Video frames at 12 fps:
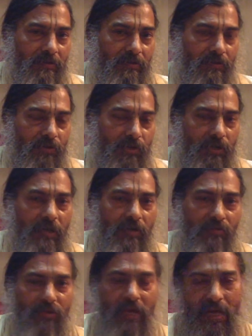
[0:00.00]
So
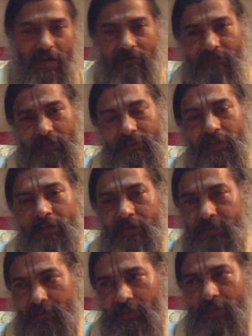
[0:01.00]
here we have the
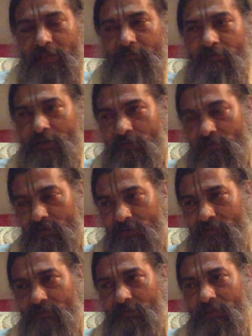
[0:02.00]
tradition that when
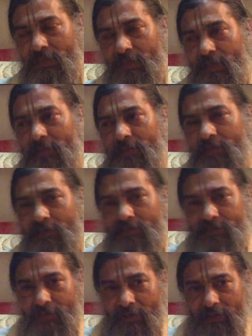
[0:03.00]
kirtan
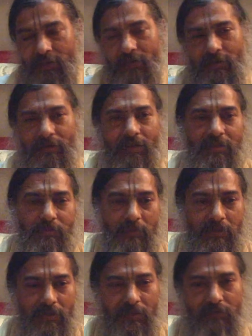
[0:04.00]
is done,
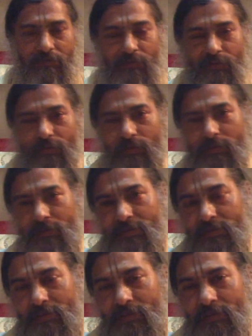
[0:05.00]
especially if you do this